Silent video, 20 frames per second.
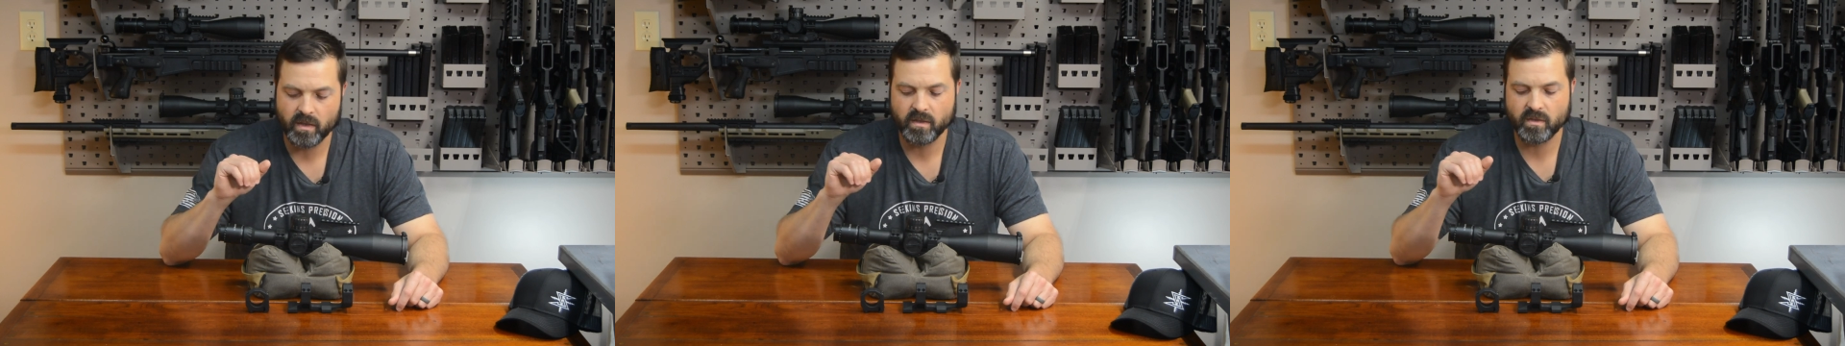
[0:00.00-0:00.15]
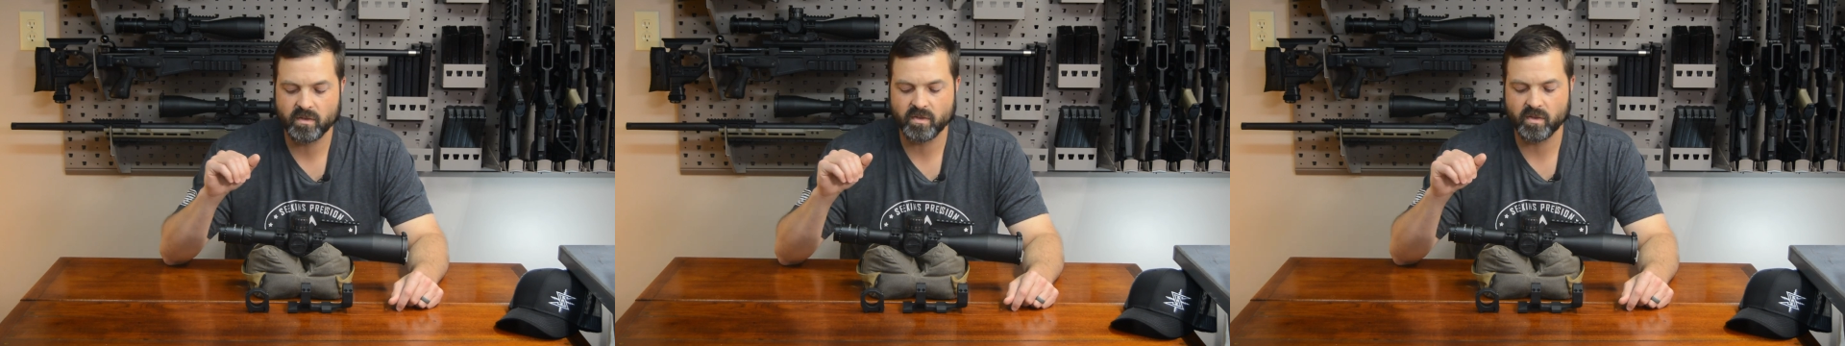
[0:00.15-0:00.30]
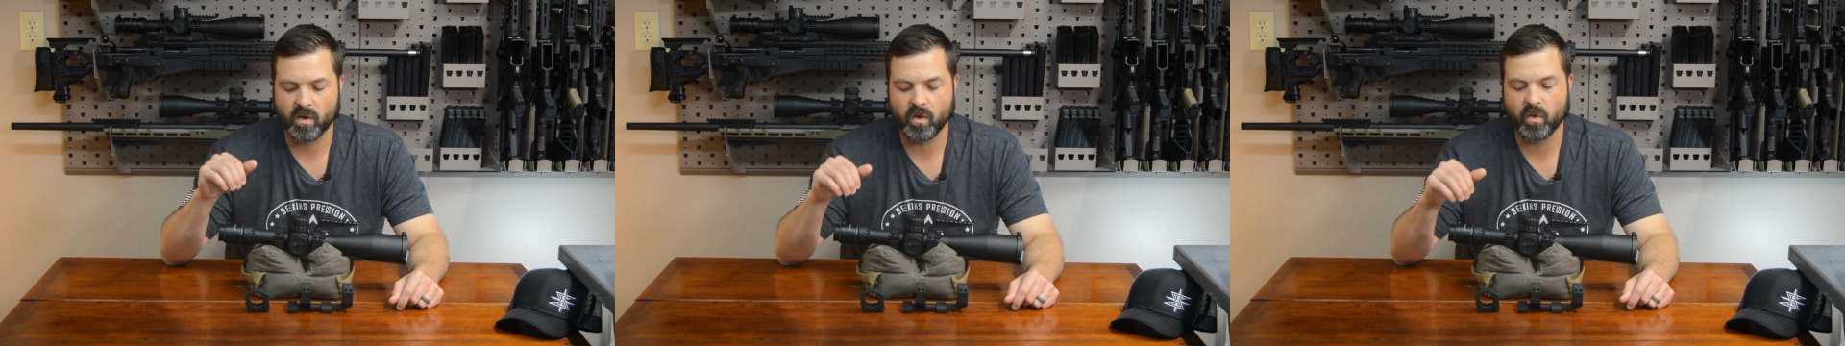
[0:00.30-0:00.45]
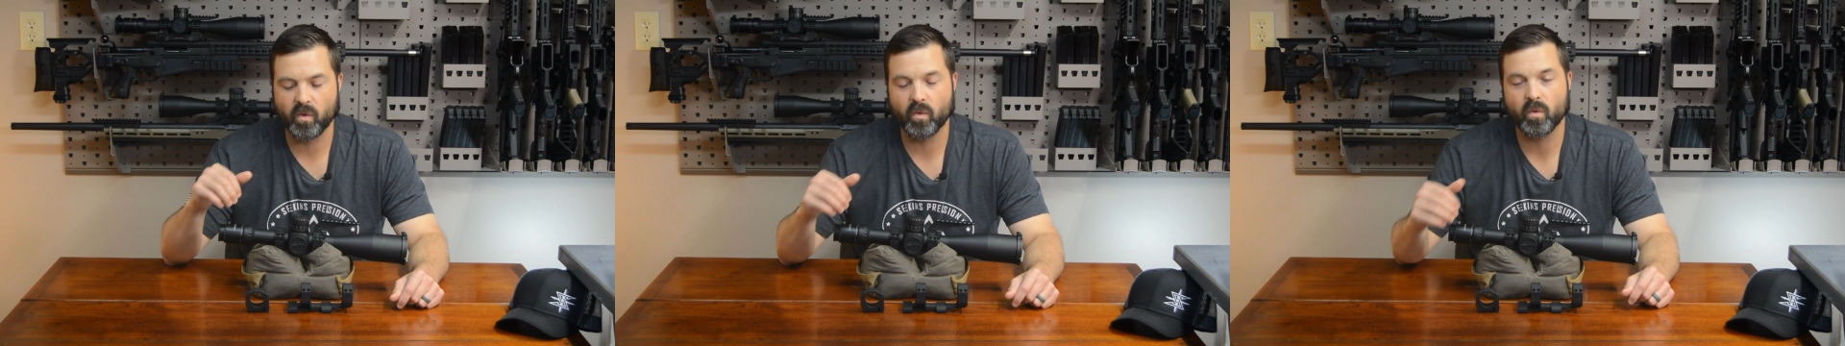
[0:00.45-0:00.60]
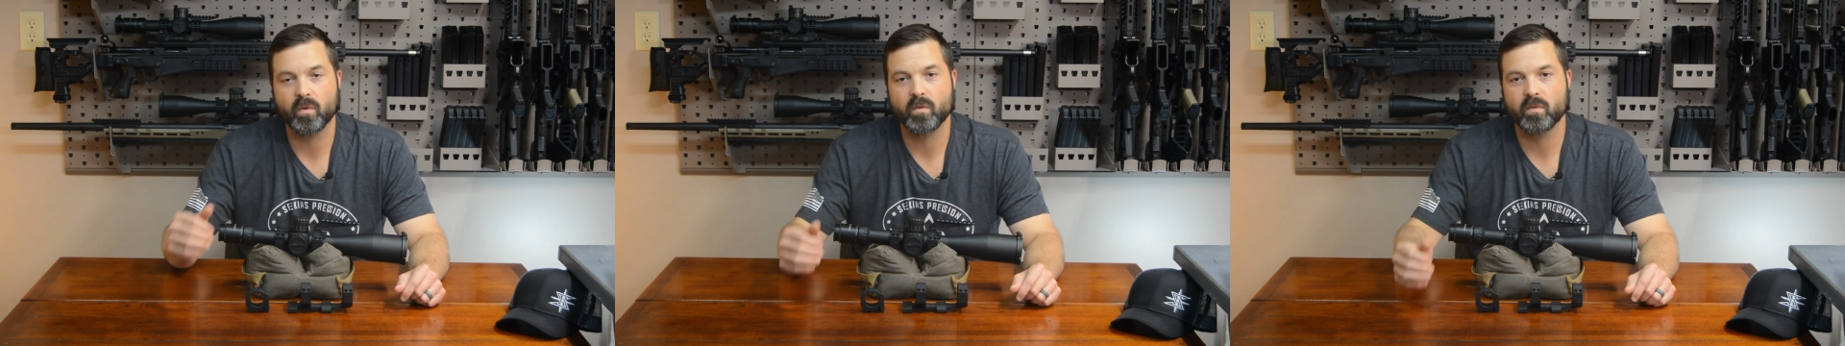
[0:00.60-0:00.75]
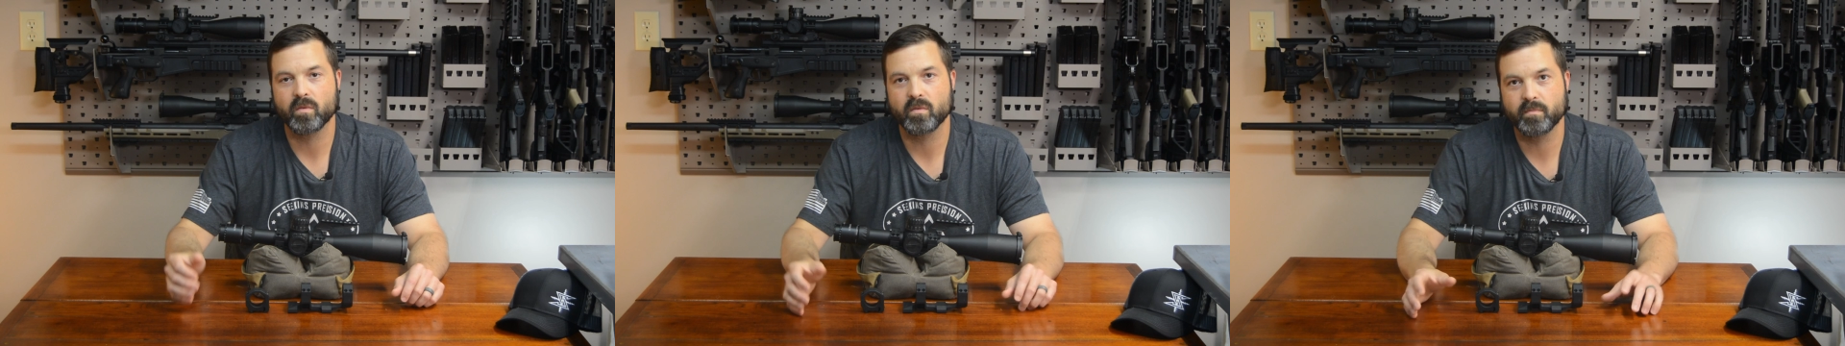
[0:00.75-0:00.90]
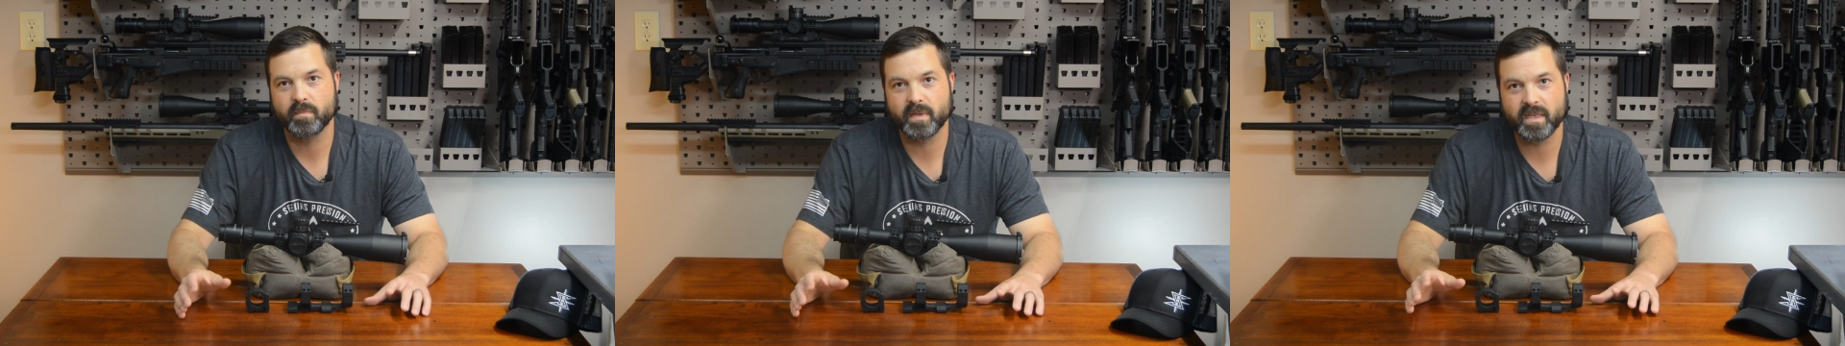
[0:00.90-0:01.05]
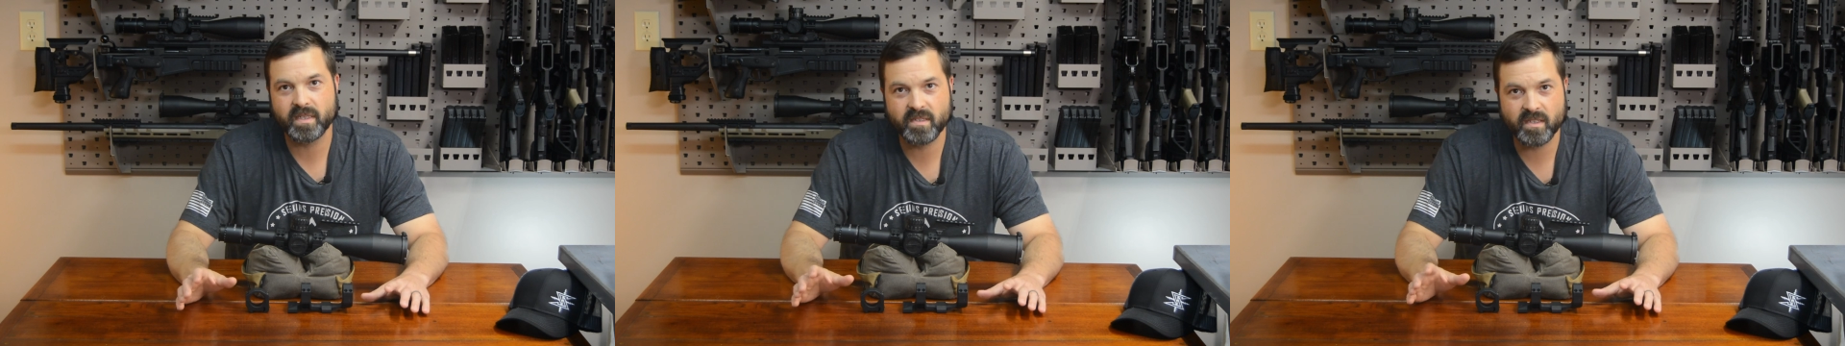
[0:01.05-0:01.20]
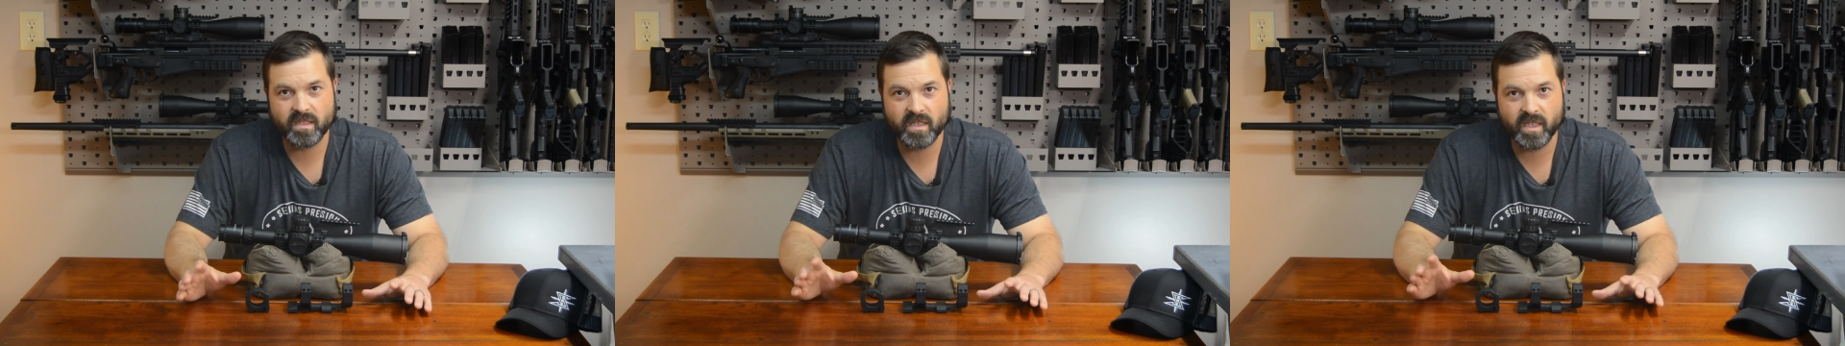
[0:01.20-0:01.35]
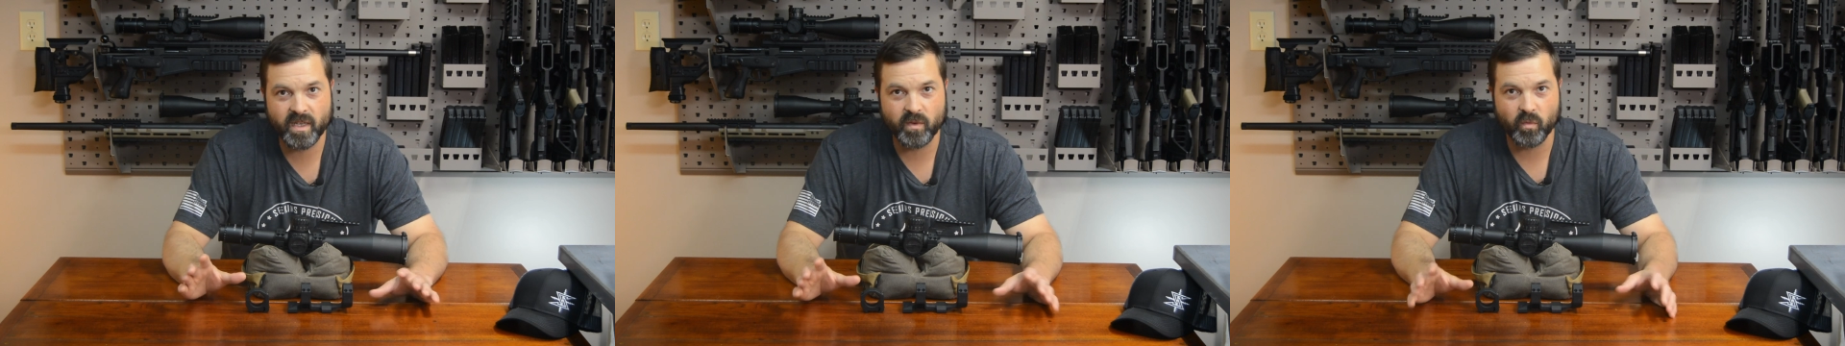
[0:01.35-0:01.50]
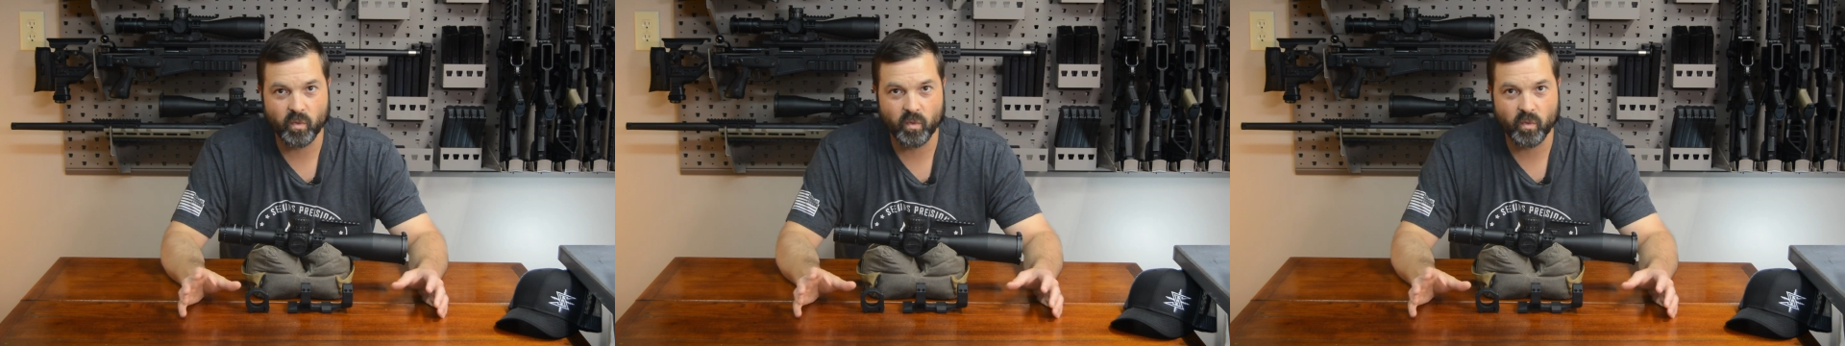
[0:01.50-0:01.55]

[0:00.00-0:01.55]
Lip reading: So basically,